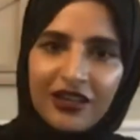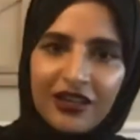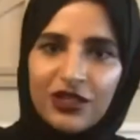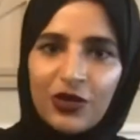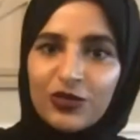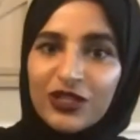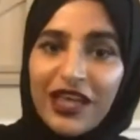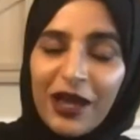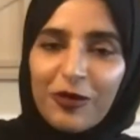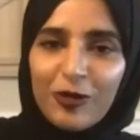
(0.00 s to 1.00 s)
So
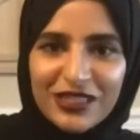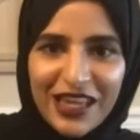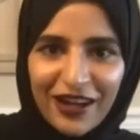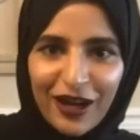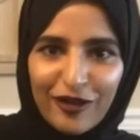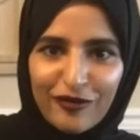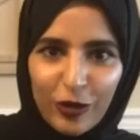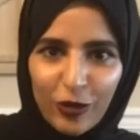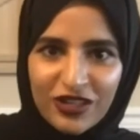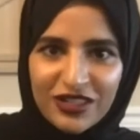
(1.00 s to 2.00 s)
today we will take our
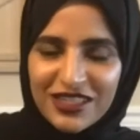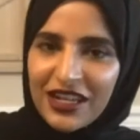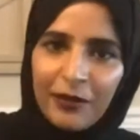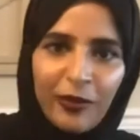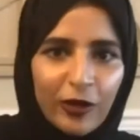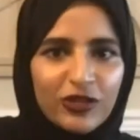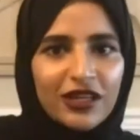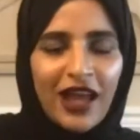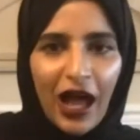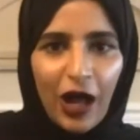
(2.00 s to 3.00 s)
viewers in about
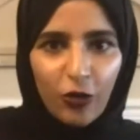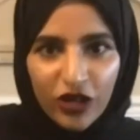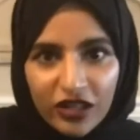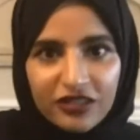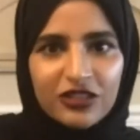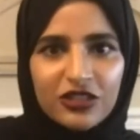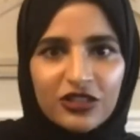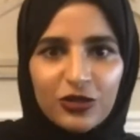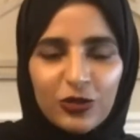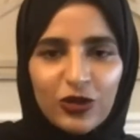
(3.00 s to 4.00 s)
an hour
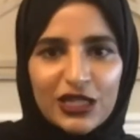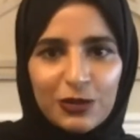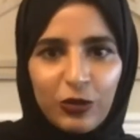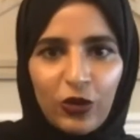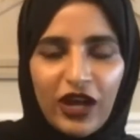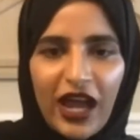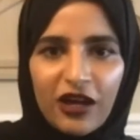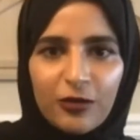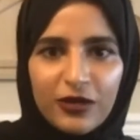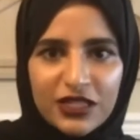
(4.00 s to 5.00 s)
to explore
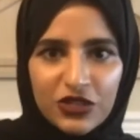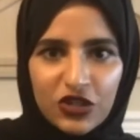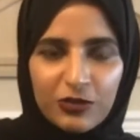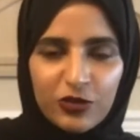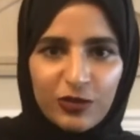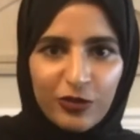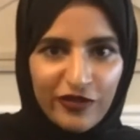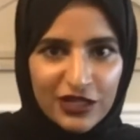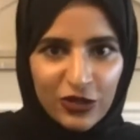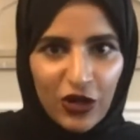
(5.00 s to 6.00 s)
Arabic script with
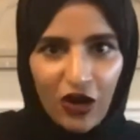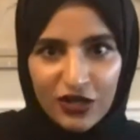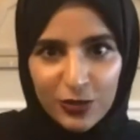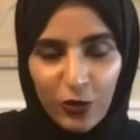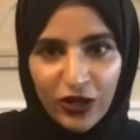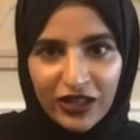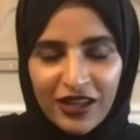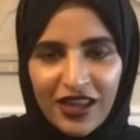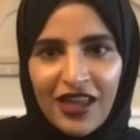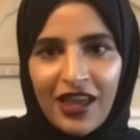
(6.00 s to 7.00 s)
Professor Osborn.
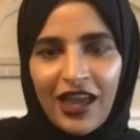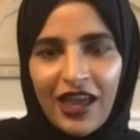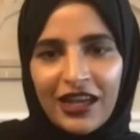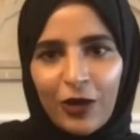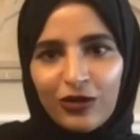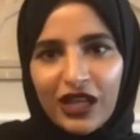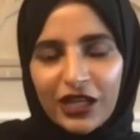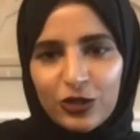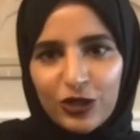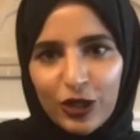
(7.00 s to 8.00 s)
And I would like
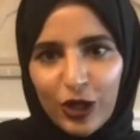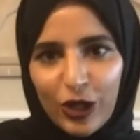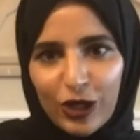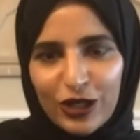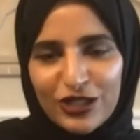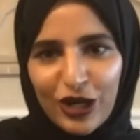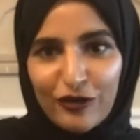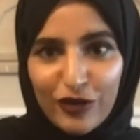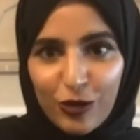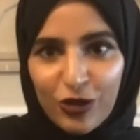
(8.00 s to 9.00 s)
to encourage our
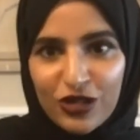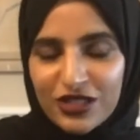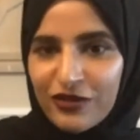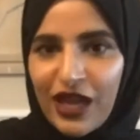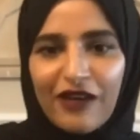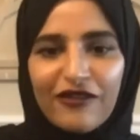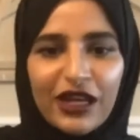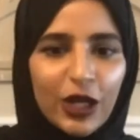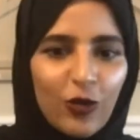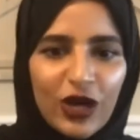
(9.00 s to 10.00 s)
viewers, if you have
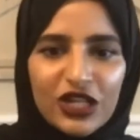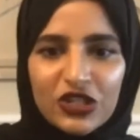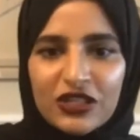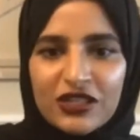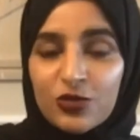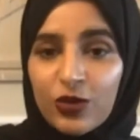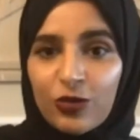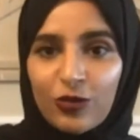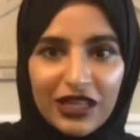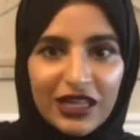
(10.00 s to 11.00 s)
any questions, we're
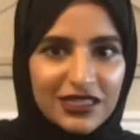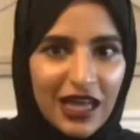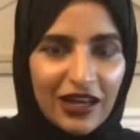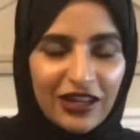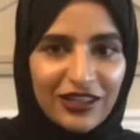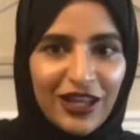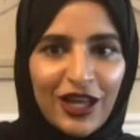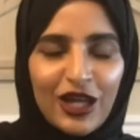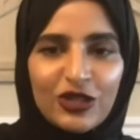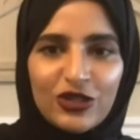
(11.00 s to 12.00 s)
really excited
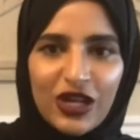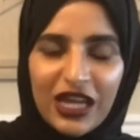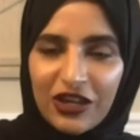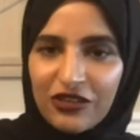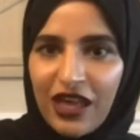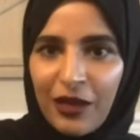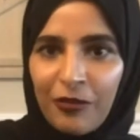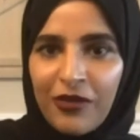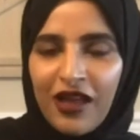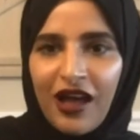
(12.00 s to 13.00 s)
to hear them.
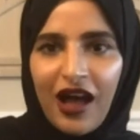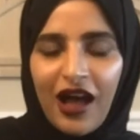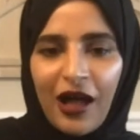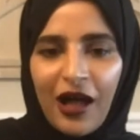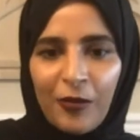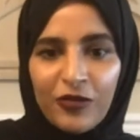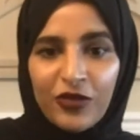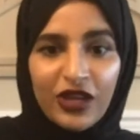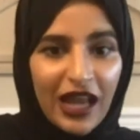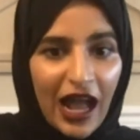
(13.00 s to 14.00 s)
You
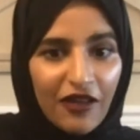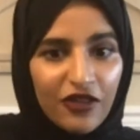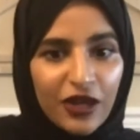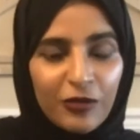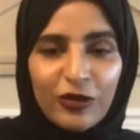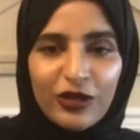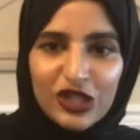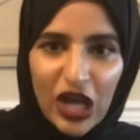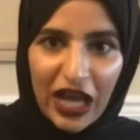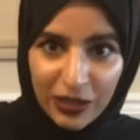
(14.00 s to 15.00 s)
can add them on the
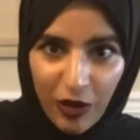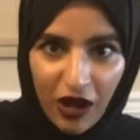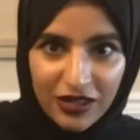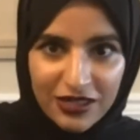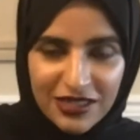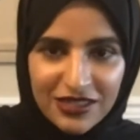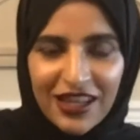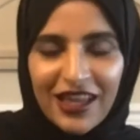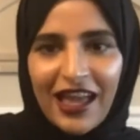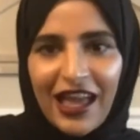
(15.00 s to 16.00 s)
chat box.
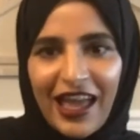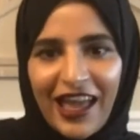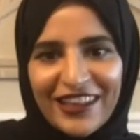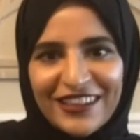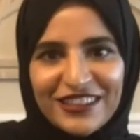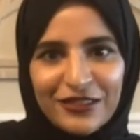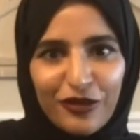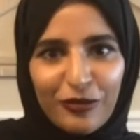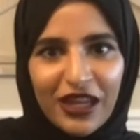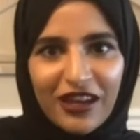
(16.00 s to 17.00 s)
And
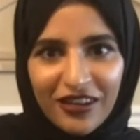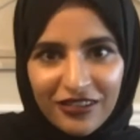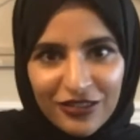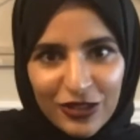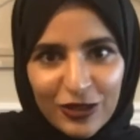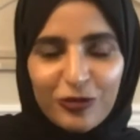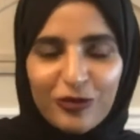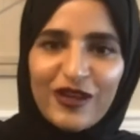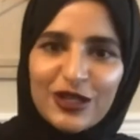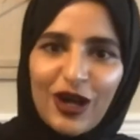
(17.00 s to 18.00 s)
from here to
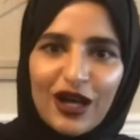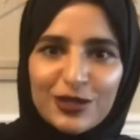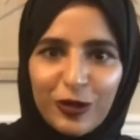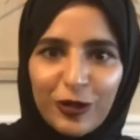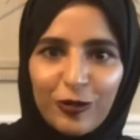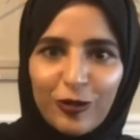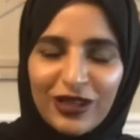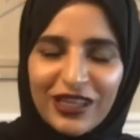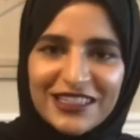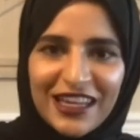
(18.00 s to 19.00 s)
Professor Osborn, we're
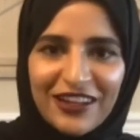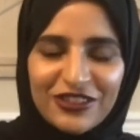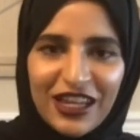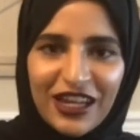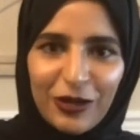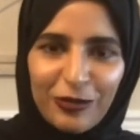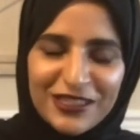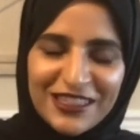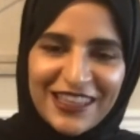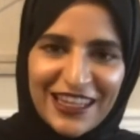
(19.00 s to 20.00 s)
really excited to hear your
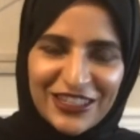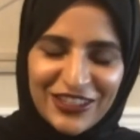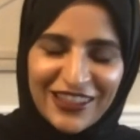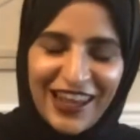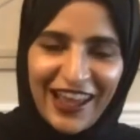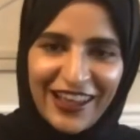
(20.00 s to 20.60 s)
presentation today.